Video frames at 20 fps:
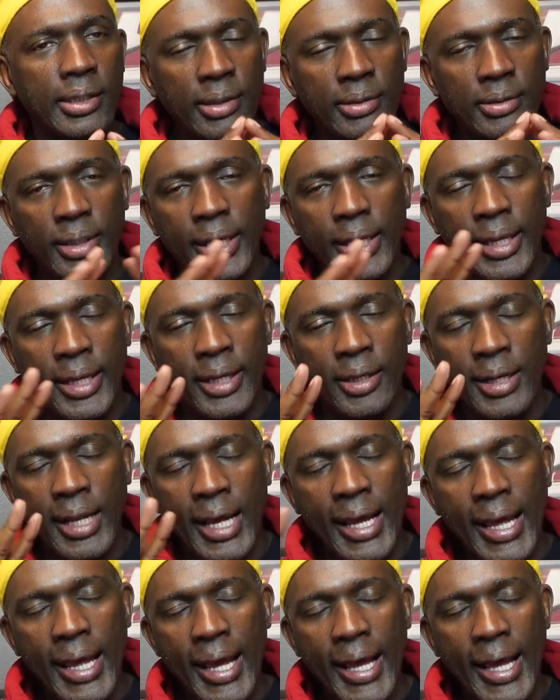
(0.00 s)
and
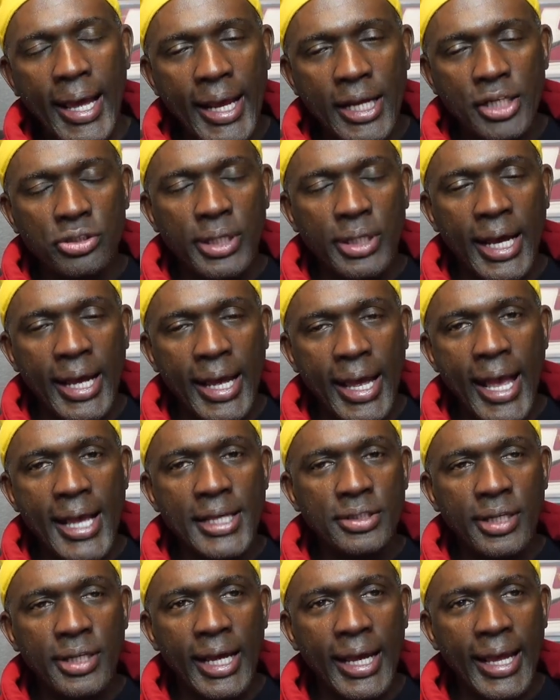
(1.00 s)
I
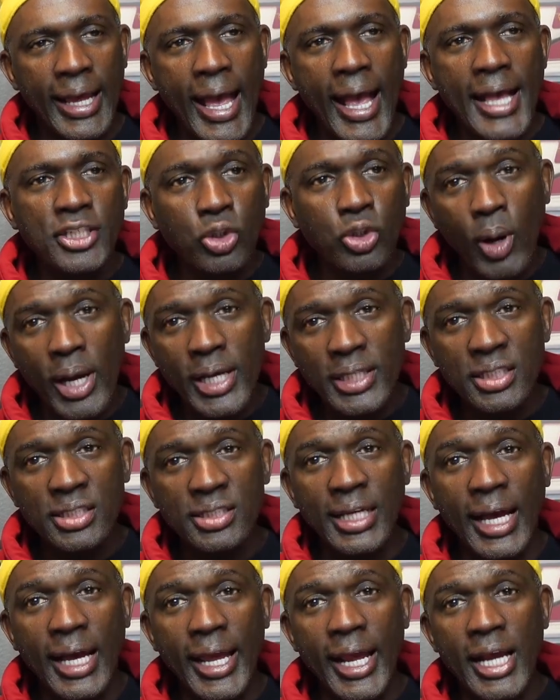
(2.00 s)
ask questions,
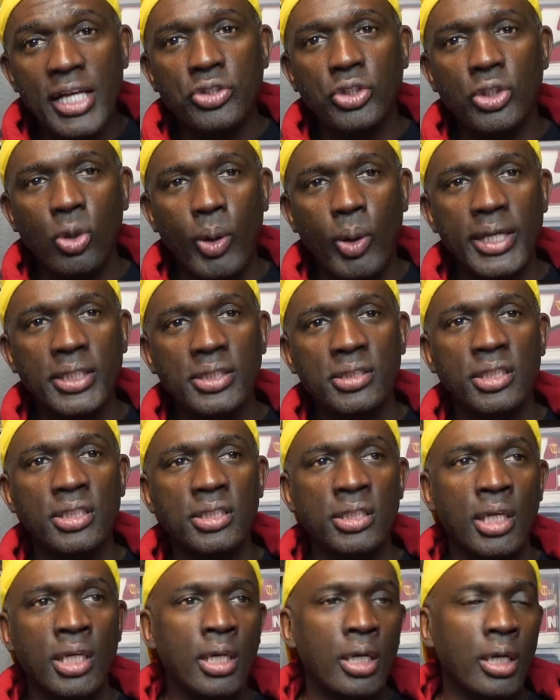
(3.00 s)
I answer questions.
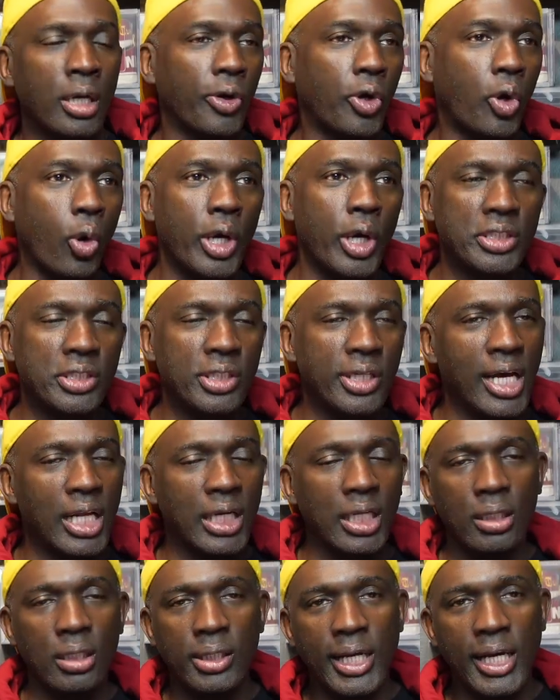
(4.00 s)
Of course, you're
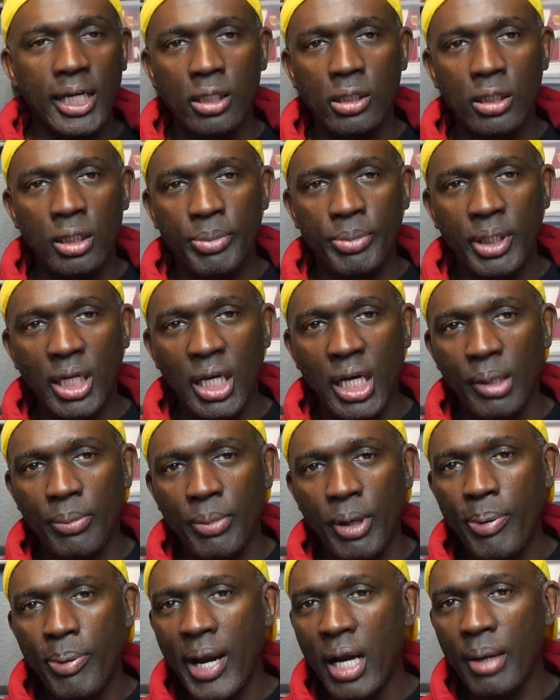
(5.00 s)
not going to become a
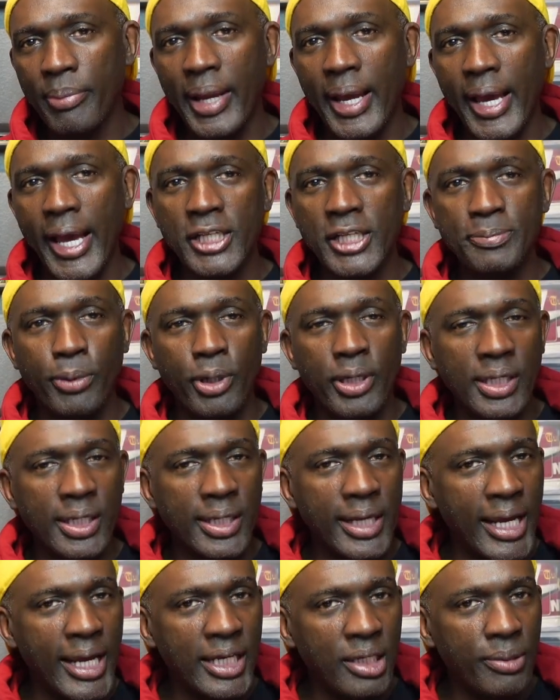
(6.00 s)
Power BI expert in
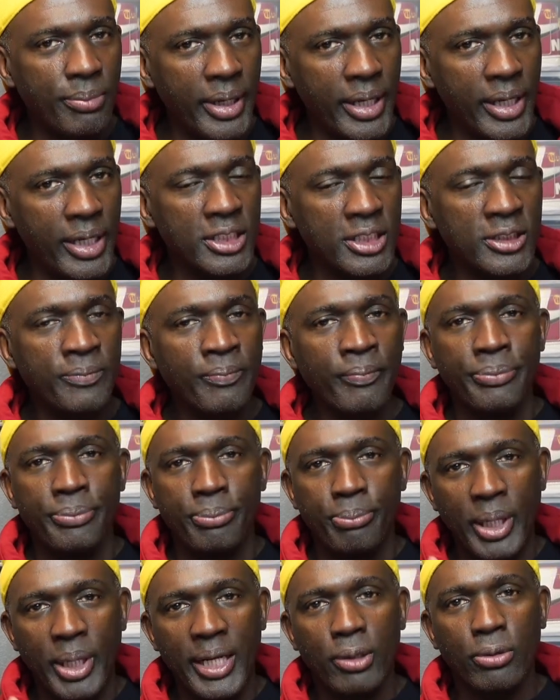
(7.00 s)
90 minutes,
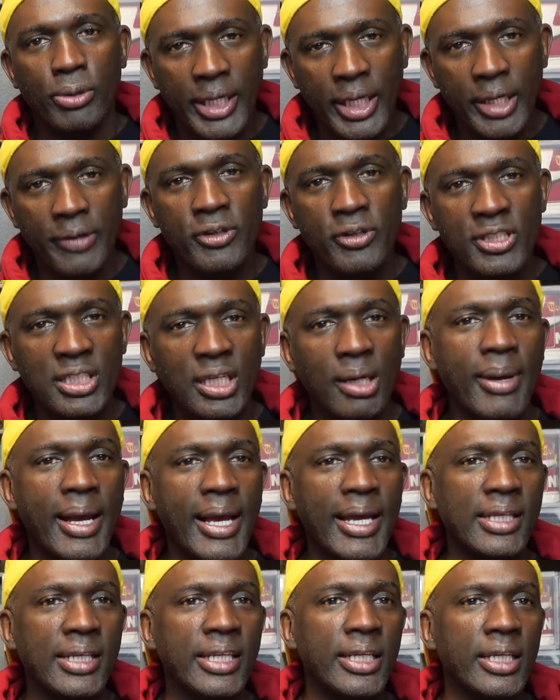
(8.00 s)
but it will give you some
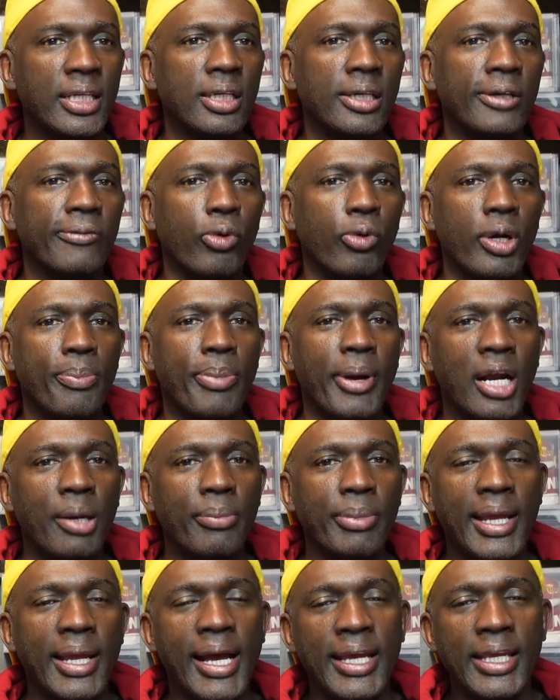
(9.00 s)
idea of what Power
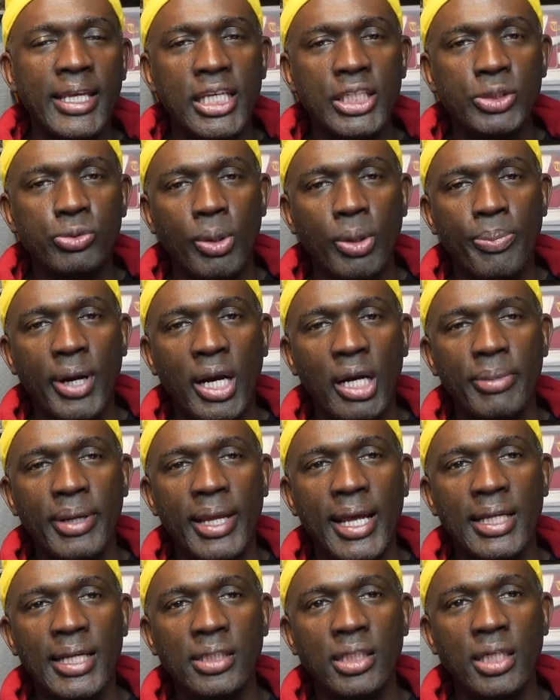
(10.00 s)
BI is, what Power
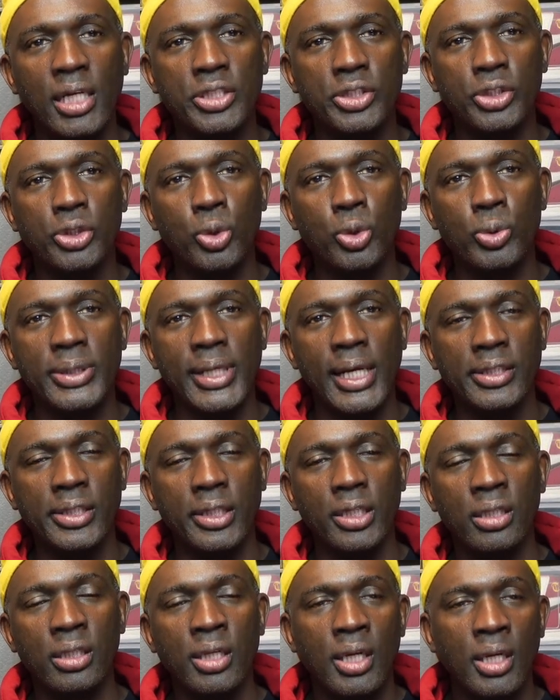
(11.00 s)
BI does, and who's out
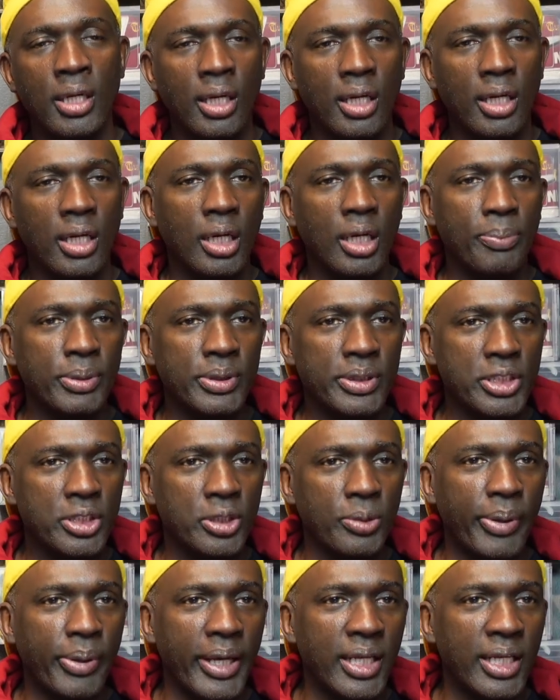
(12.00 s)
there
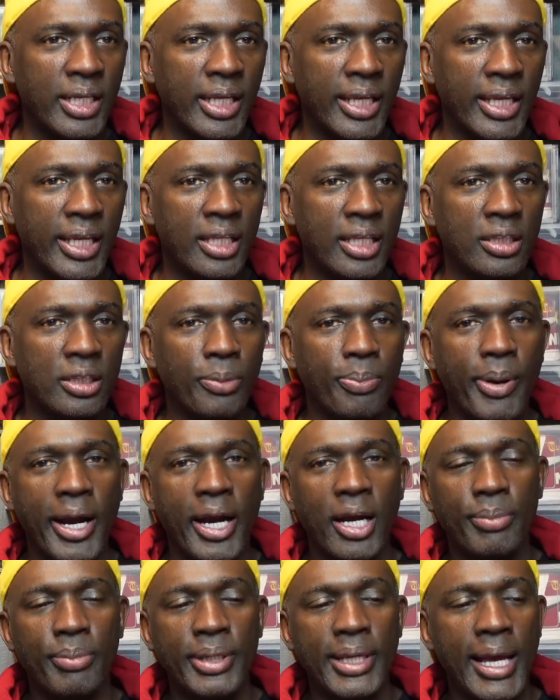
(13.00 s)
participating in the Power
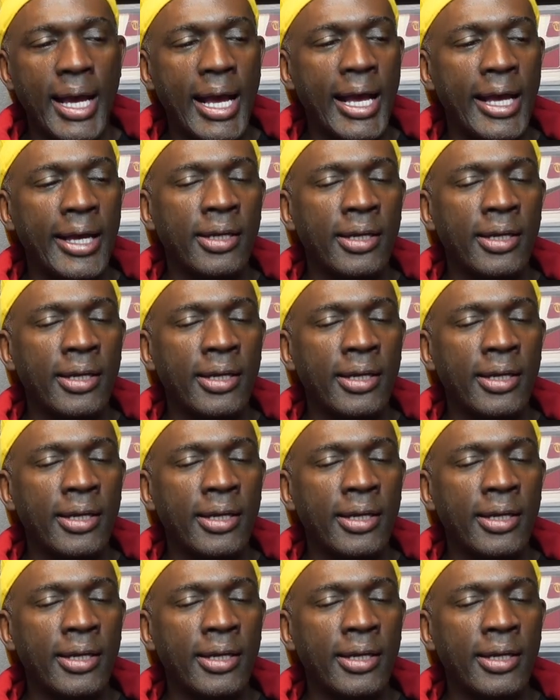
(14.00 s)
BI